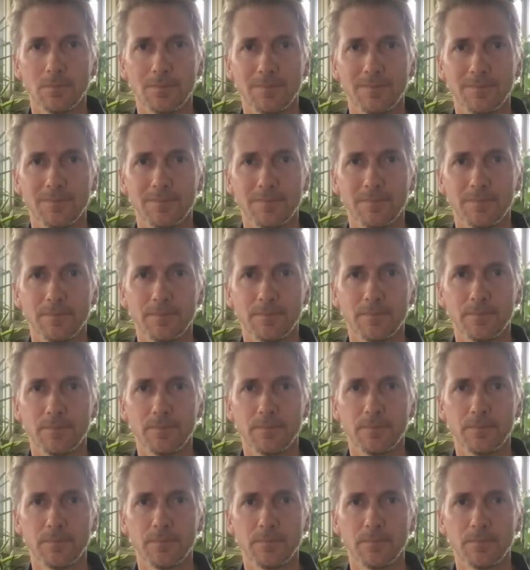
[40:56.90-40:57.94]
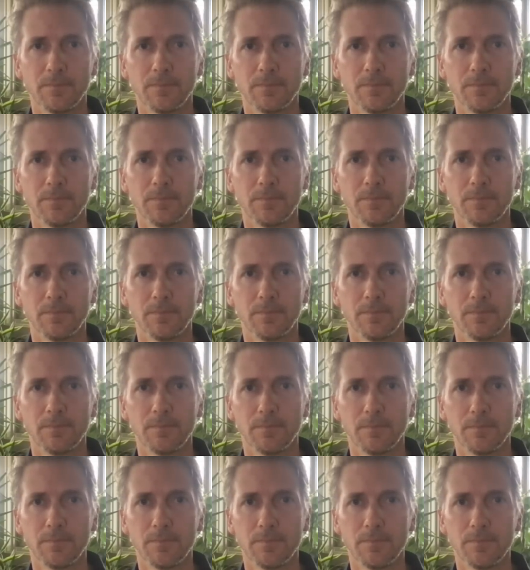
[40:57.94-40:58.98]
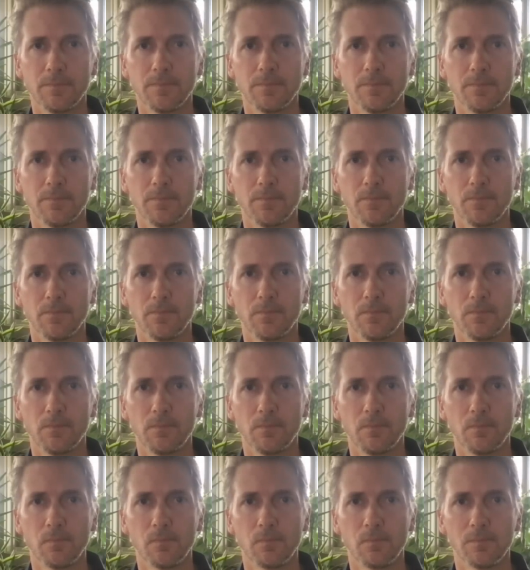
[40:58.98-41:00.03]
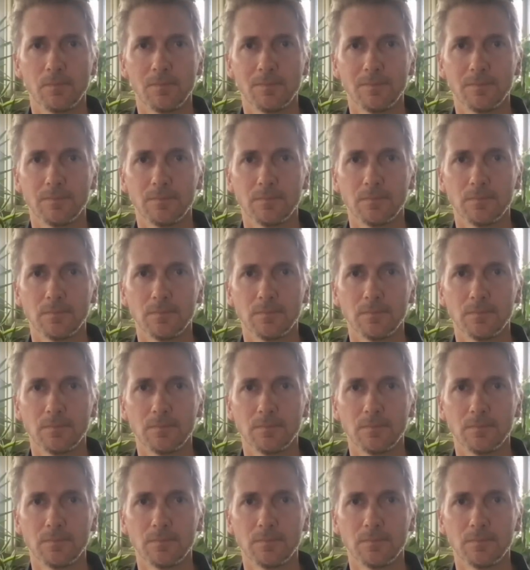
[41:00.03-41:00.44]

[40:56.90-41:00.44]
The person shown says nothing.